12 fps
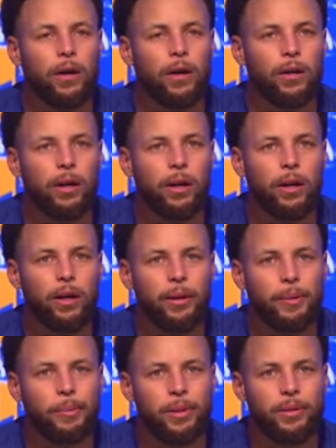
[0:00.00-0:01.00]

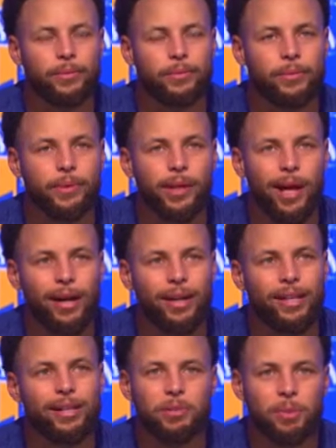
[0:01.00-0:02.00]
How
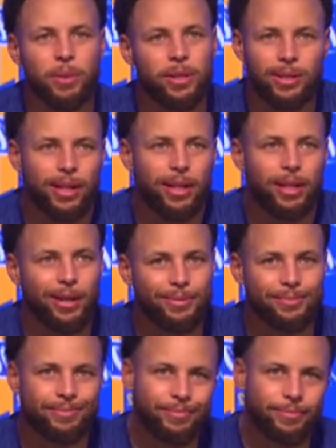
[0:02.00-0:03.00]
he explains it,
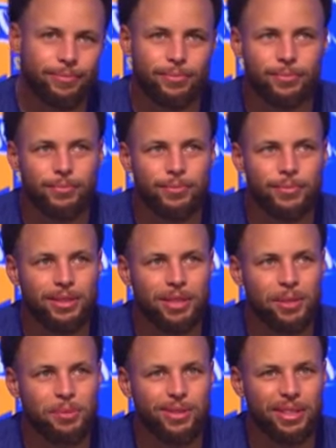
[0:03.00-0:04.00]
that's
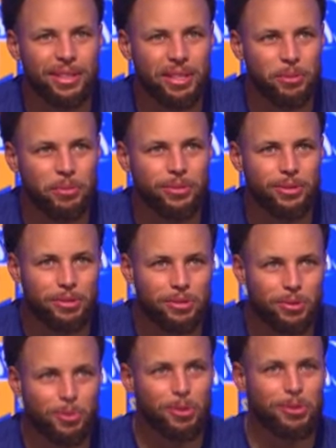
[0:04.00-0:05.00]
up to him in terms
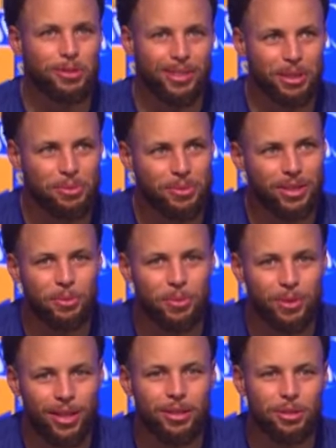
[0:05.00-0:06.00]
of the words that comes out,
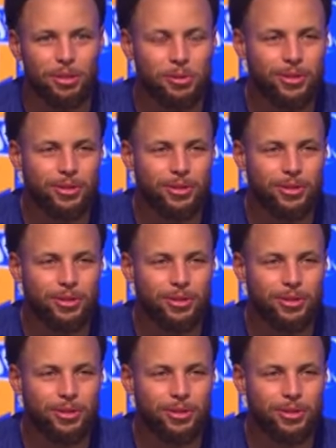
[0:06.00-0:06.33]
but I know